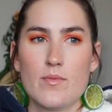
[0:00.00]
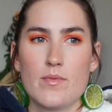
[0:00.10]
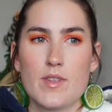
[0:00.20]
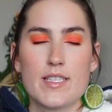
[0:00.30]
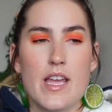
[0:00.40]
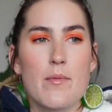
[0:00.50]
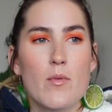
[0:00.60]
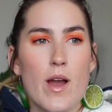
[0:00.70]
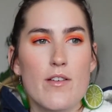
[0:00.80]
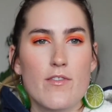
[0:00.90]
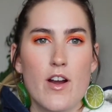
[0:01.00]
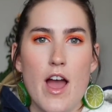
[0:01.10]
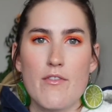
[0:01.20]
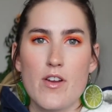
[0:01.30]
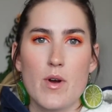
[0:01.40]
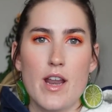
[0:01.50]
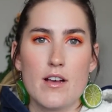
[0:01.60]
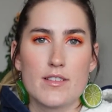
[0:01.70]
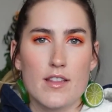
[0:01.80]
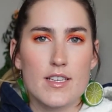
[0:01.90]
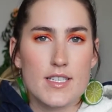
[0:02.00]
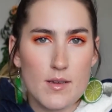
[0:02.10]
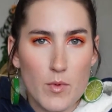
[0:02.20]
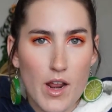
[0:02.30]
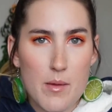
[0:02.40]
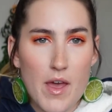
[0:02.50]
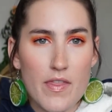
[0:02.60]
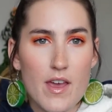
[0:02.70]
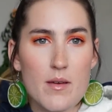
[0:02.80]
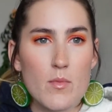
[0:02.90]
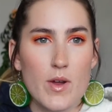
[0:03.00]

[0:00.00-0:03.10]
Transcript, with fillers: the same went for everyone else on the team when I met them.